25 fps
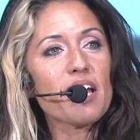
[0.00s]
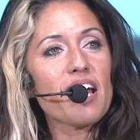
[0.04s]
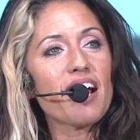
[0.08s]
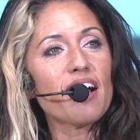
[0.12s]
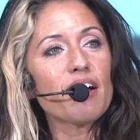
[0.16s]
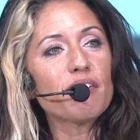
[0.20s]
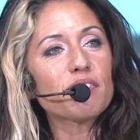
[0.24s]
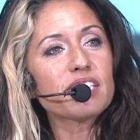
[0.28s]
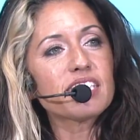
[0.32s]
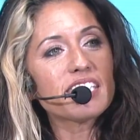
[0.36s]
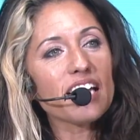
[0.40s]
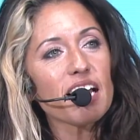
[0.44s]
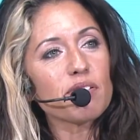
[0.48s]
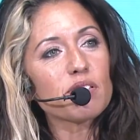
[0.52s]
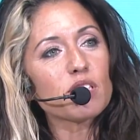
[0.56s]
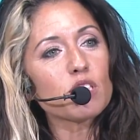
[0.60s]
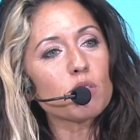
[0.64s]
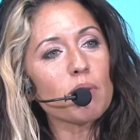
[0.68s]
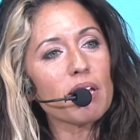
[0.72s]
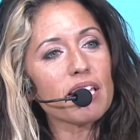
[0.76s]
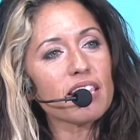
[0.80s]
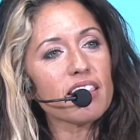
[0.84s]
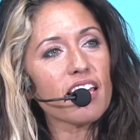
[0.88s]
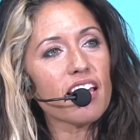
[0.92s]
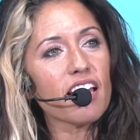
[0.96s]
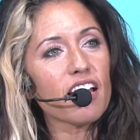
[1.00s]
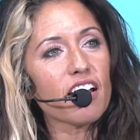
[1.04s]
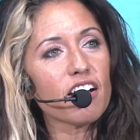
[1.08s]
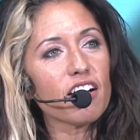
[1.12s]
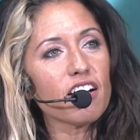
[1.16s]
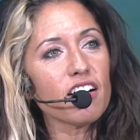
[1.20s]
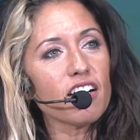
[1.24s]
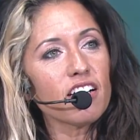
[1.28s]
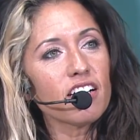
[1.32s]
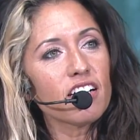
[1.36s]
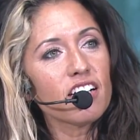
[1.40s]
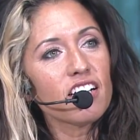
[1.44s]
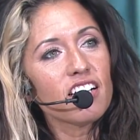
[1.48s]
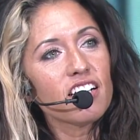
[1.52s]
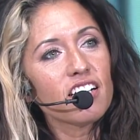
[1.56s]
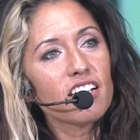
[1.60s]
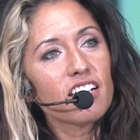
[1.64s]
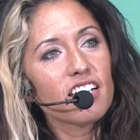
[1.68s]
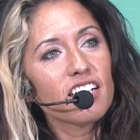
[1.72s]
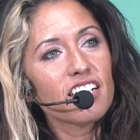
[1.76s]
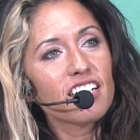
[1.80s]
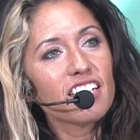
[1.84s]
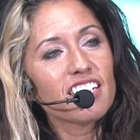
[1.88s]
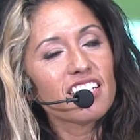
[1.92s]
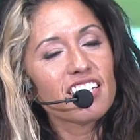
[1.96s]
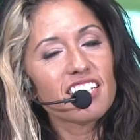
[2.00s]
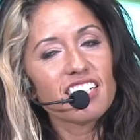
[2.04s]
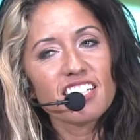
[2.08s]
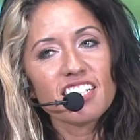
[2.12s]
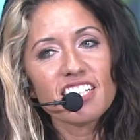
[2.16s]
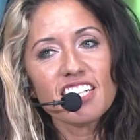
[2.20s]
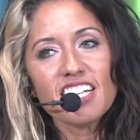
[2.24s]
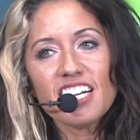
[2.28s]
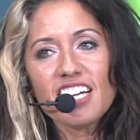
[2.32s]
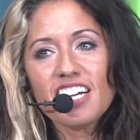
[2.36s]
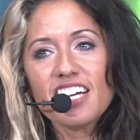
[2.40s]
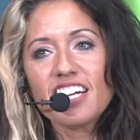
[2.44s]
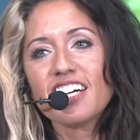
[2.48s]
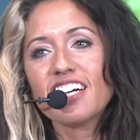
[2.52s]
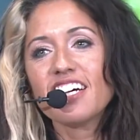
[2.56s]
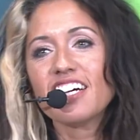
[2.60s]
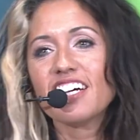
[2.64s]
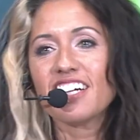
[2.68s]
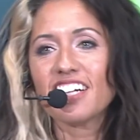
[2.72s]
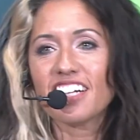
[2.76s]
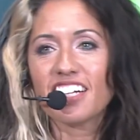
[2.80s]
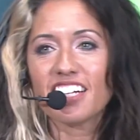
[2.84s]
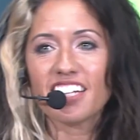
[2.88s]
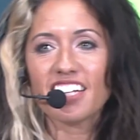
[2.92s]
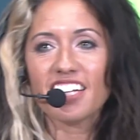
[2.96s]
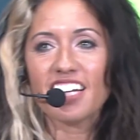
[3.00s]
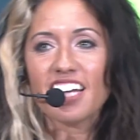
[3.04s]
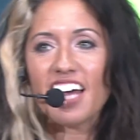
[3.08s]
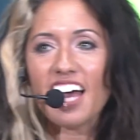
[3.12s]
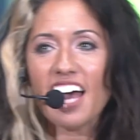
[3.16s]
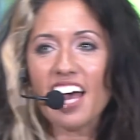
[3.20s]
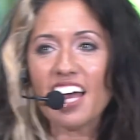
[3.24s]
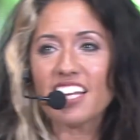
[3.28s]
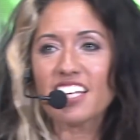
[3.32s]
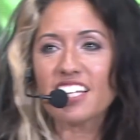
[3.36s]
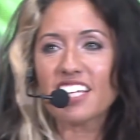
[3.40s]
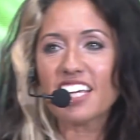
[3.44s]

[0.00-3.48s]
have Steph Smith here. Hi, guys. And